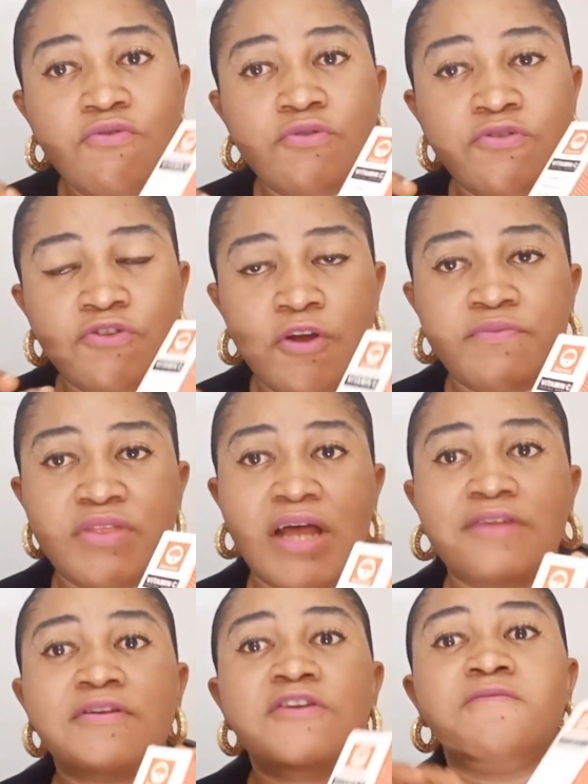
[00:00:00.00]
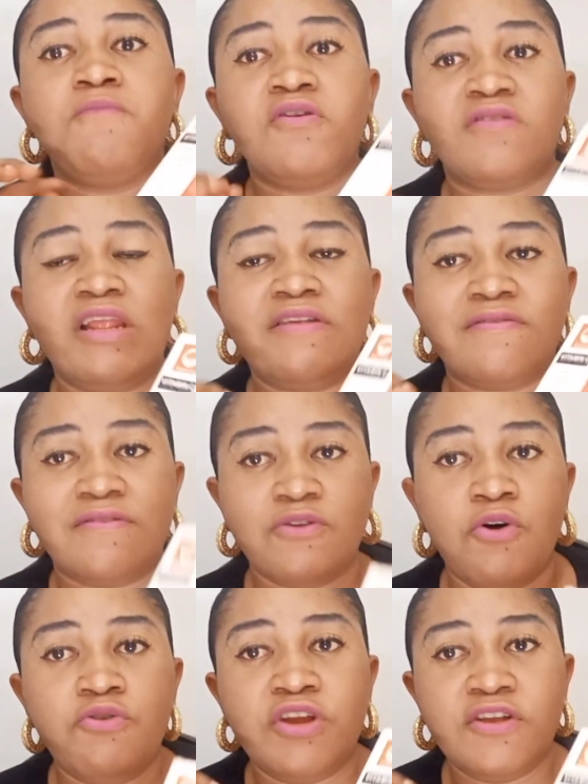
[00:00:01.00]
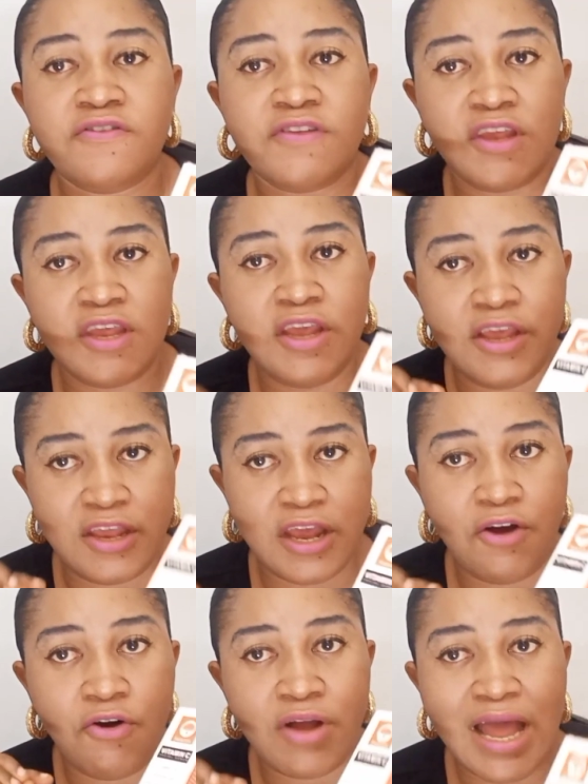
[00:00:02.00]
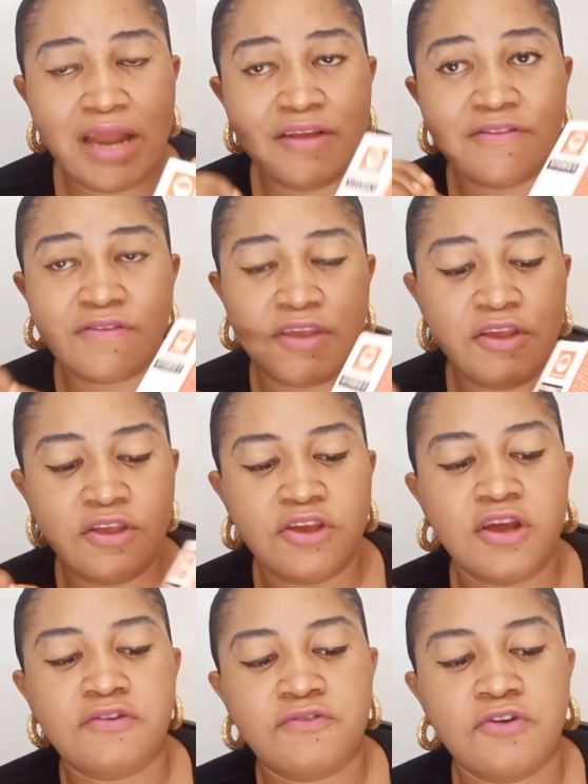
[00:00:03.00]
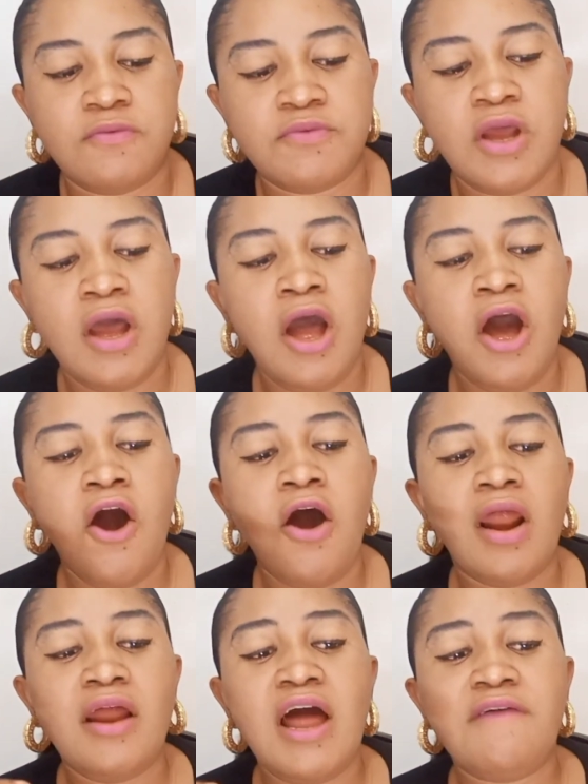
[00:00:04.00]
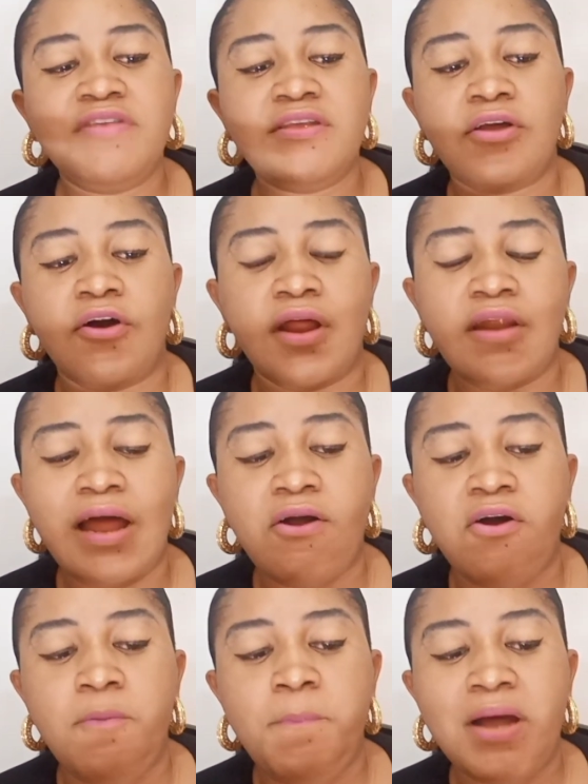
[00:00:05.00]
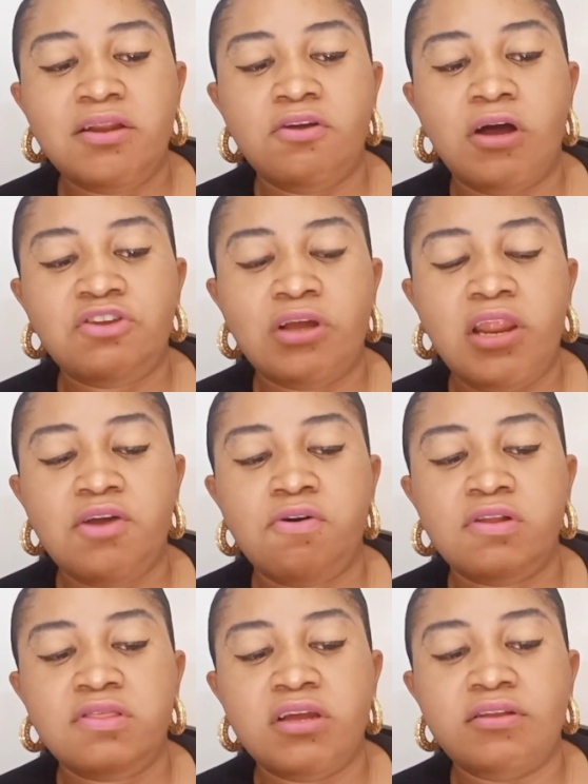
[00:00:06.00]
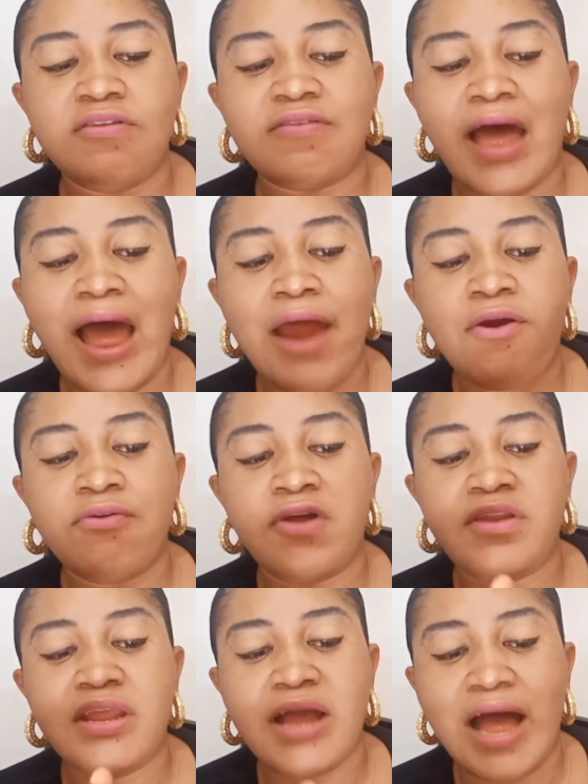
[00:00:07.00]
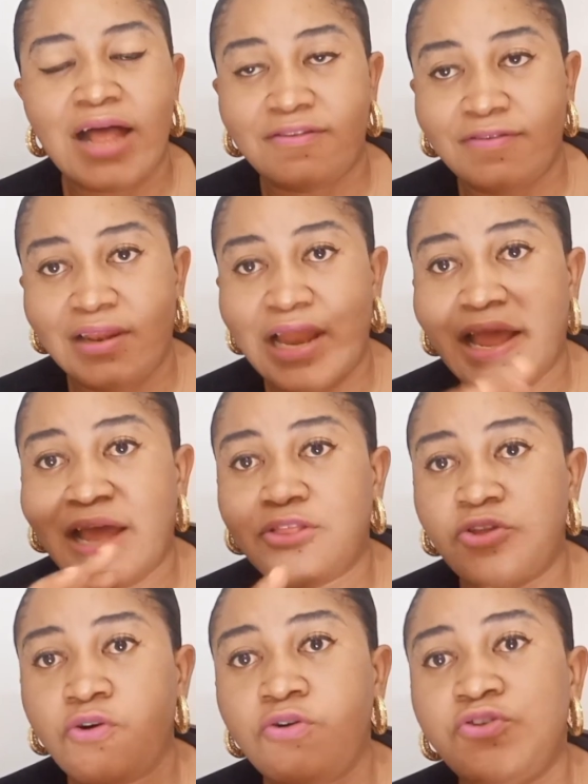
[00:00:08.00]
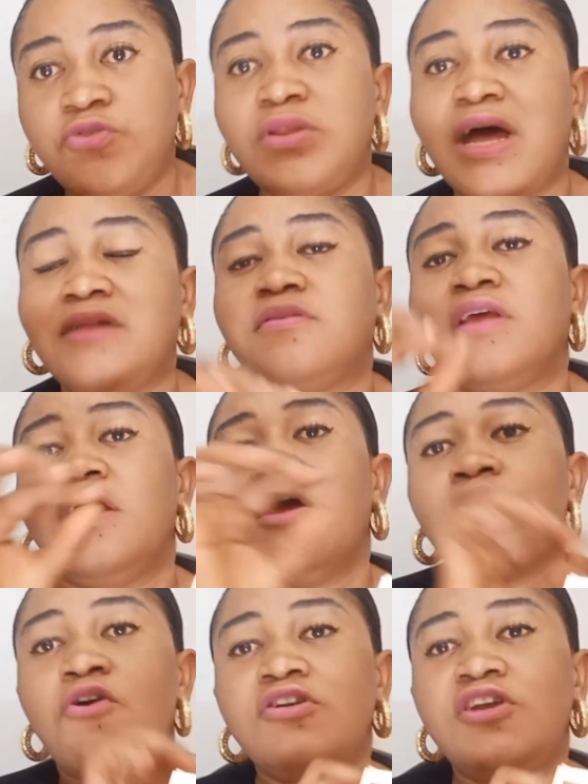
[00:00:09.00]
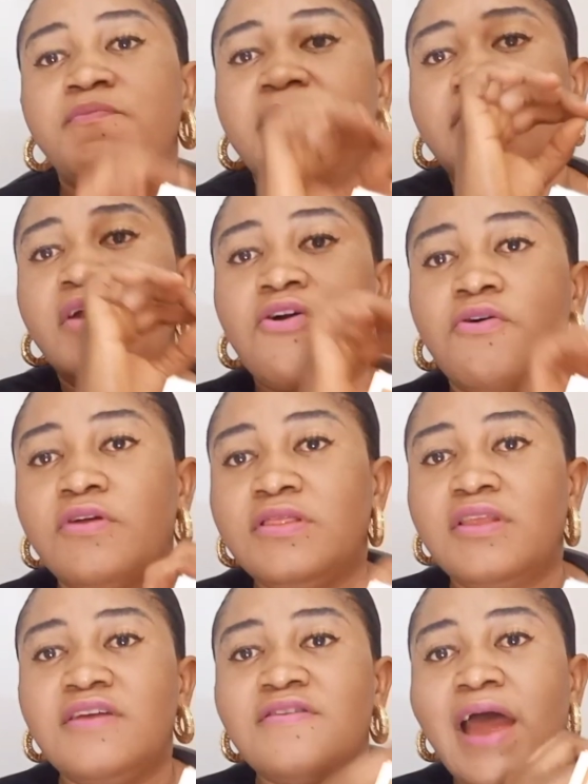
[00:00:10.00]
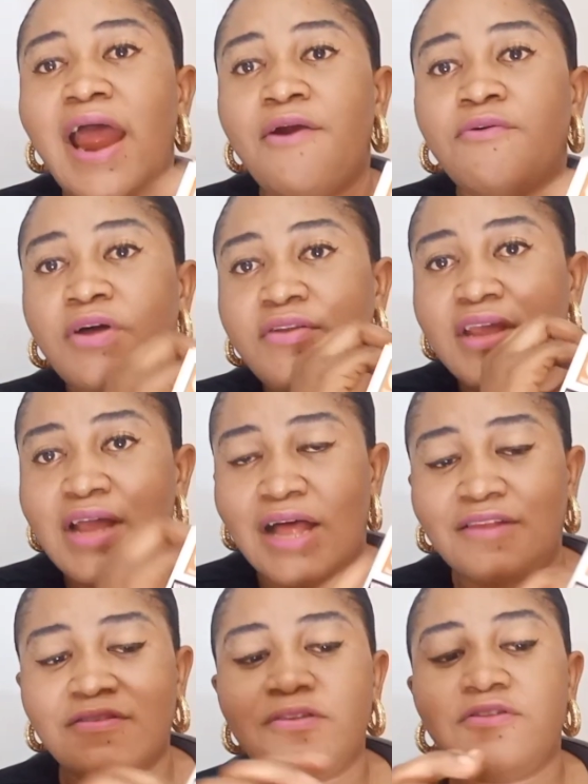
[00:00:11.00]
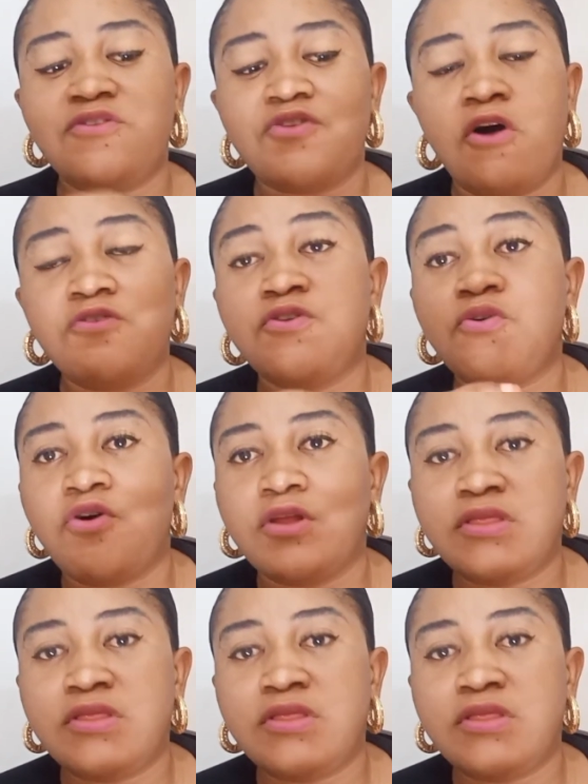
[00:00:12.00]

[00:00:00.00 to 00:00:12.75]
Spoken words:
good substance. It's mostly sold in skincare, organic skincare shops. Another compound it actually contains is hyaluronic acid. Like I told you that Goji berry contains hyaluronic acid. This also